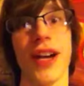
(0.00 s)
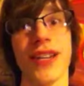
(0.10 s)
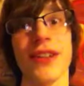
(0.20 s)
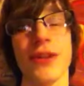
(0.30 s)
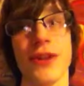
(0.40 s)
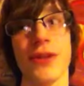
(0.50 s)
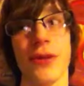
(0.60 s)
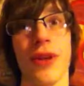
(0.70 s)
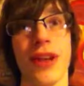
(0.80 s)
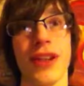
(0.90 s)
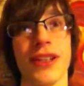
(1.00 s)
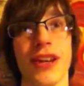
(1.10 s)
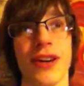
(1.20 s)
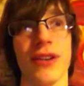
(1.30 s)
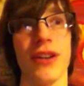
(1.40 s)
I guess I just told like the
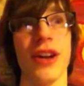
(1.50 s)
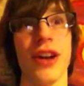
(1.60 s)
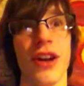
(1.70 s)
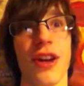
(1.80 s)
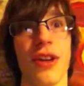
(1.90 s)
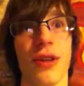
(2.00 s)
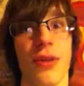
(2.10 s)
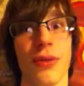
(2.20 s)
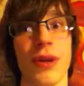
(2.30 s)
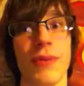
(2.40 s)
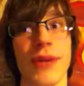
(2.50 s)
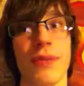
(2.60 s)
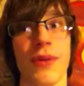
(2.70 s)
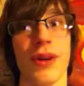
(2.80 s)
entire 3 people